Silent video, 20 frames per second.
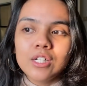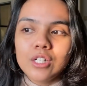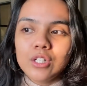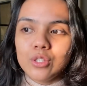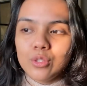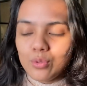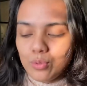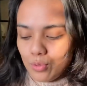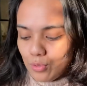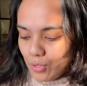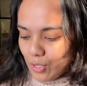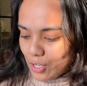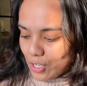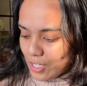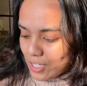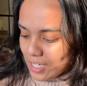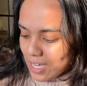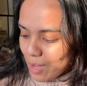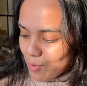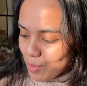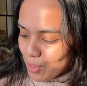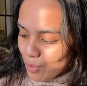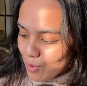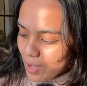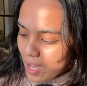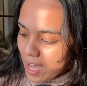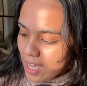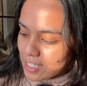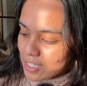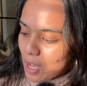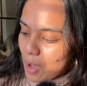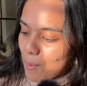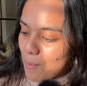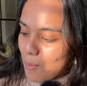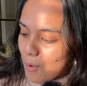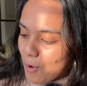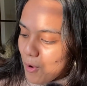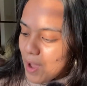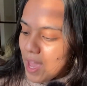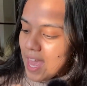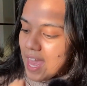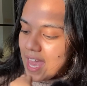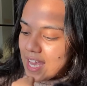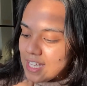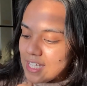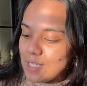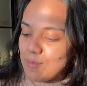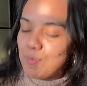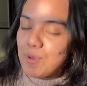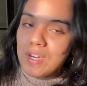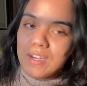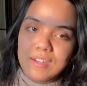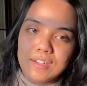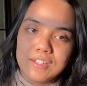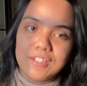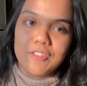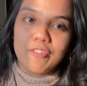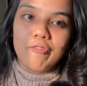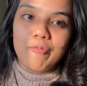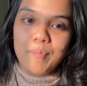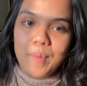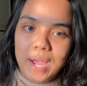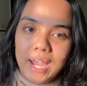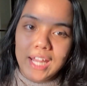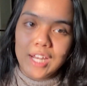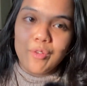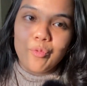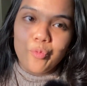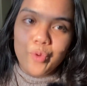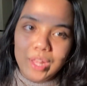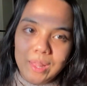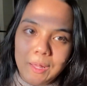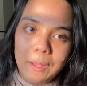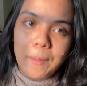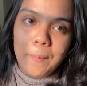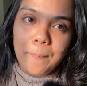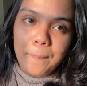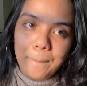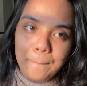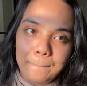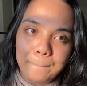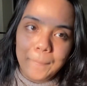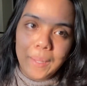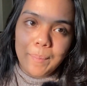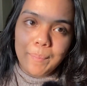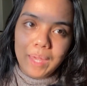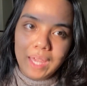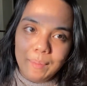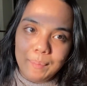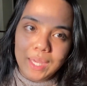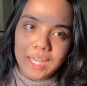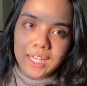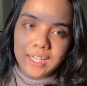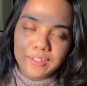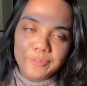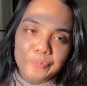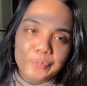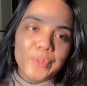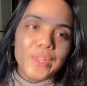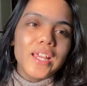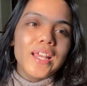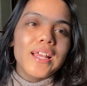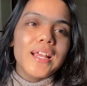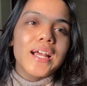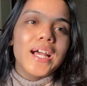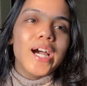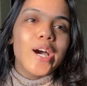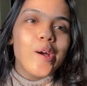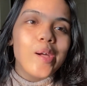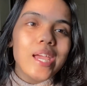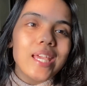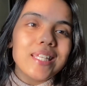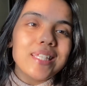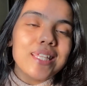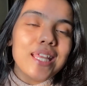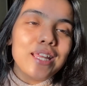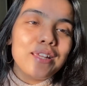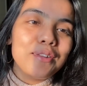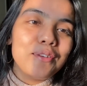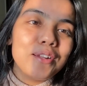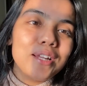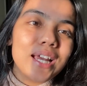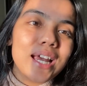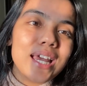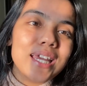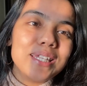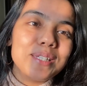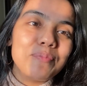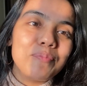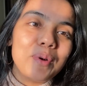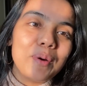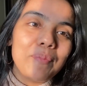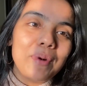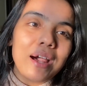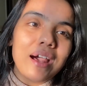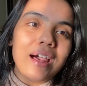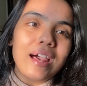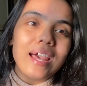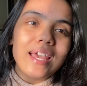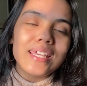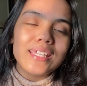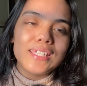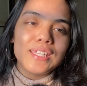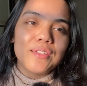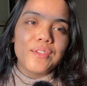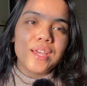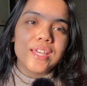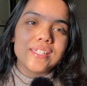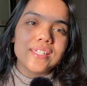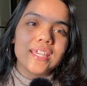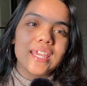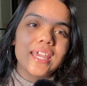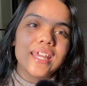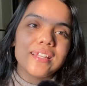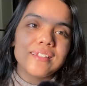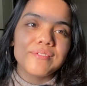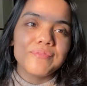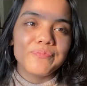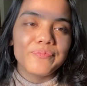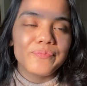to share with you guys more experience of mine with my baby. Okay, stay tuned guys. Bye bye, see you guys again.